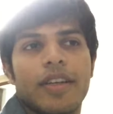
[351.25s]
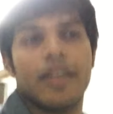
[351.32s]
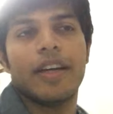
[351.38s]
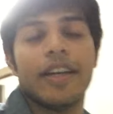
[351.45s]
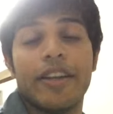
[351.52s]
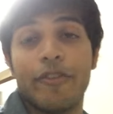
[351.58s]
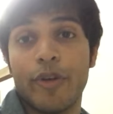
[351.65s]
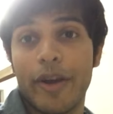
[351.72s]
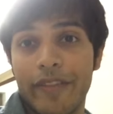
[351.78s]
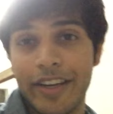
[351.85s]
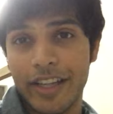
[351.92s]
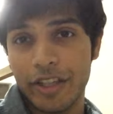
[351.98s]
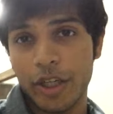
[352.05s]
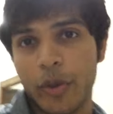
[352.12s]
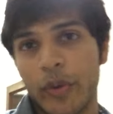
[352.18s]
And if you have any
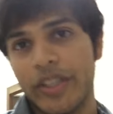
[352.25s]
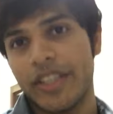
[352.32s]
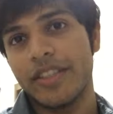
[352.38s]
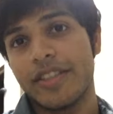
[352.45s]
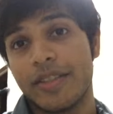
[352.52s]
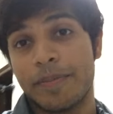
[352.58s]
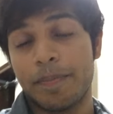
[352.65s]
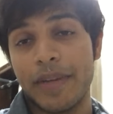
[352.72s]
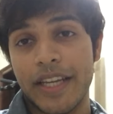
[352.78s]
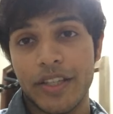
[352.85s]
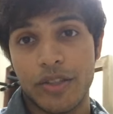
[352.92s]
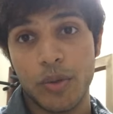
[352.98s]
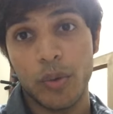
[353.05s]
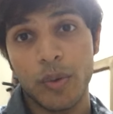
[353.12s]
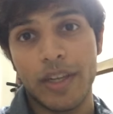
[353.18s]
other questions, please
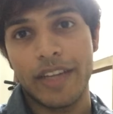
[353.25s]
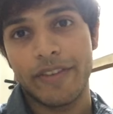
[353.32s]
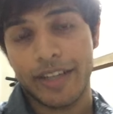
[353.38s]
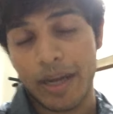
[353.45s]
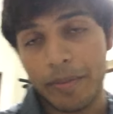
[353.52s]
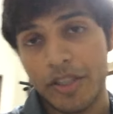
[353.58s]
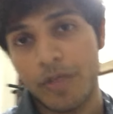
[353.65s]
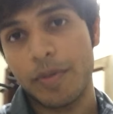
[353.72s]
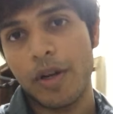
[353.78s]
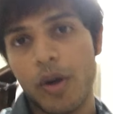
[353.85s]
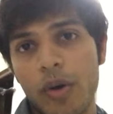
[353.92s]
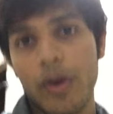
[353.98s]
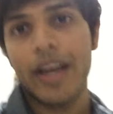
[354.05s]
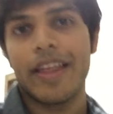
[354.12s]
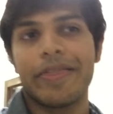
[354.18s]
do leave a comments
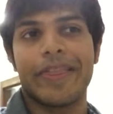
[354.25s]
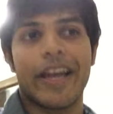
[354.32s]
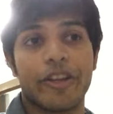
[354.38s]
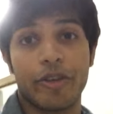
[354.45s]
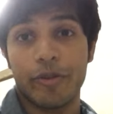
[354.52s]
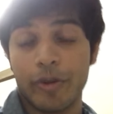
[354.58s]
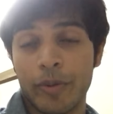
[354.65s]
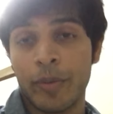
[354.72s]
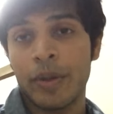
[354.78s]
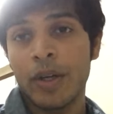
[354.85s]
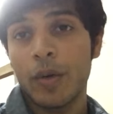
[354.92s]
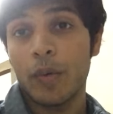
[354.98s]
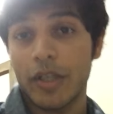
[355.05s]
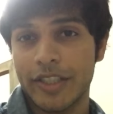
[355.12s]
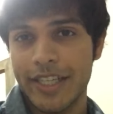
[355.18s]
below. And thank you for
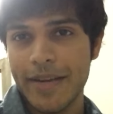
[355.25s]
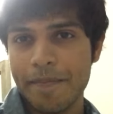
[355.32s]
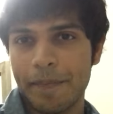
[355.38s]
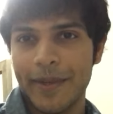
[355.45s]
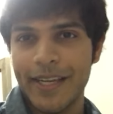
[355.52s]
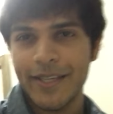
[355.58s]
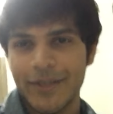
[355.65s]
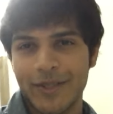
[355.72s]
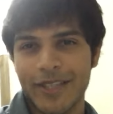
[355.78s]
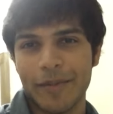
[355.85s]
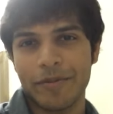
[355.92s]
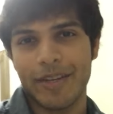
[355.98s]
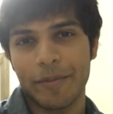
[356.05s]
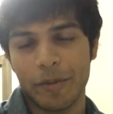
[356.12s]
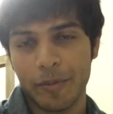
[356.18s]
watching. Please do
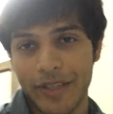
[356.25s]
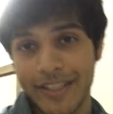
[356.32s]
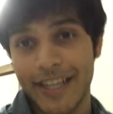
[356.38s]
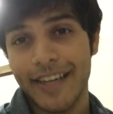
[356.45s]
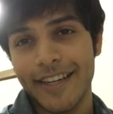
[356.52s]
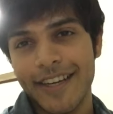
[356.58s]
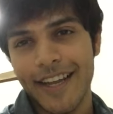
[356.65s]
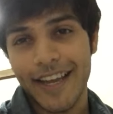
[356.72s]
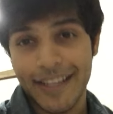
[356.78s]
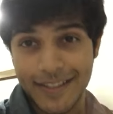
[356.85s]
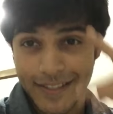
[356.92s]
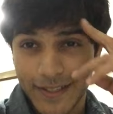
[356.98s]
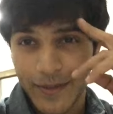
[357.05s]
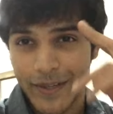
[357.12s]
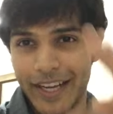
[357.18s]
subscribe to my channel and
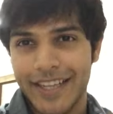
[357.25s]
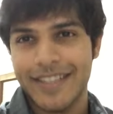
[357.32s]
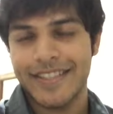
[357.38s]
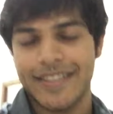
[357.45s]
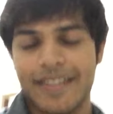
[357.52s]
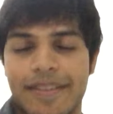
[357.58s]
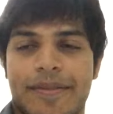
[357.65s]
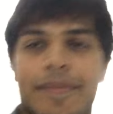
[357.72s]
see you guys.